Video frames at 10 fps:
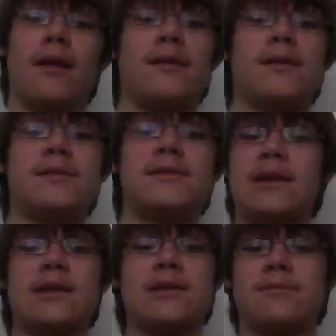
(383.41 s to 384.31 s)
And
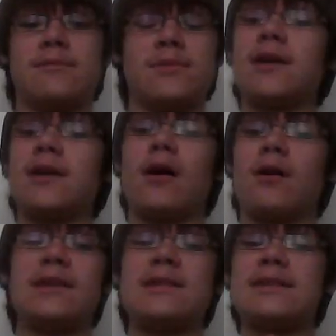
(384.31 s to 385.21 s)
listening to some music? Or
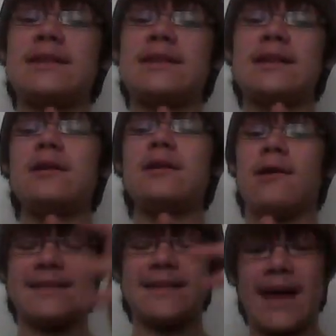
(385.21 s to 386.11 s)

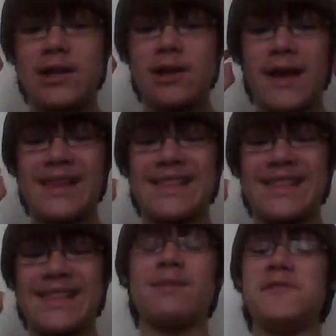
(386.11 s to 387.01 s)
lying in your bed
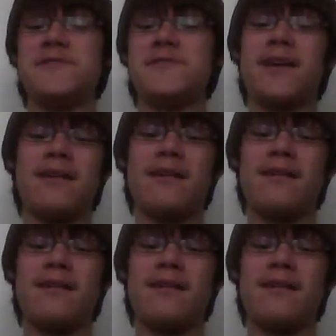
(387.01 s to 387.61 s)
listening to music?